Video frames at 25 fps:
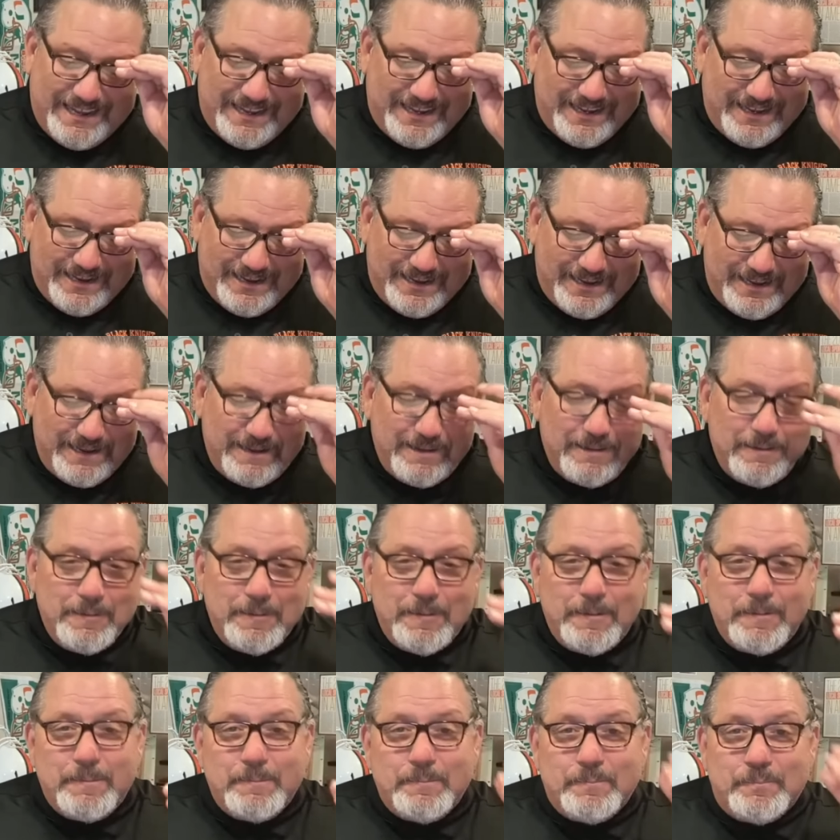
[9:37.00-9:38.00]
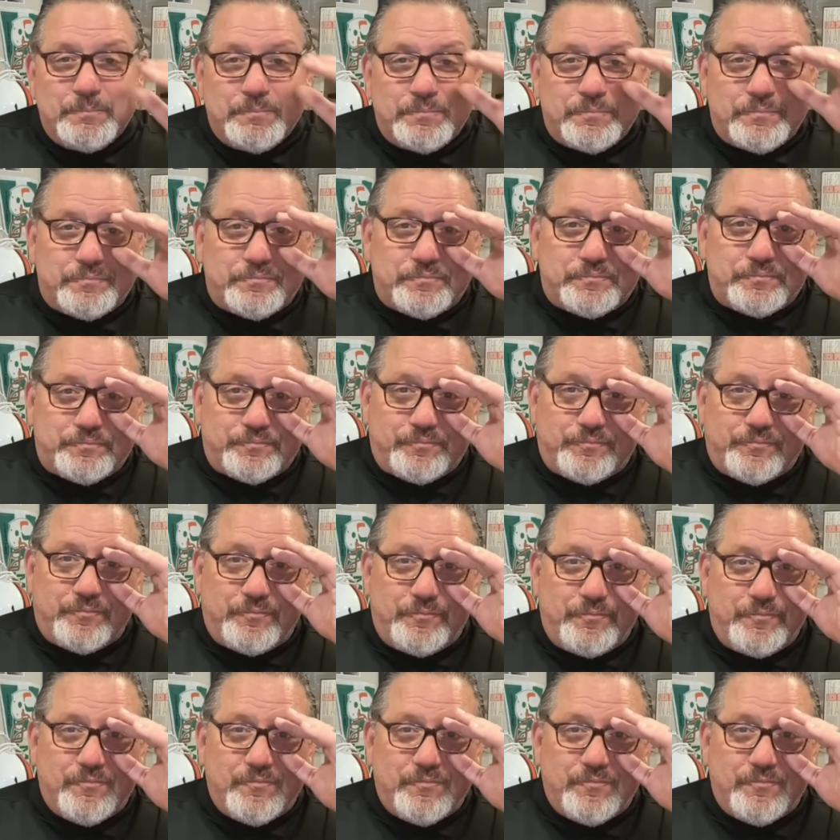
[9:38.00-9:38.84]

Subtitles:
Nobody speaks.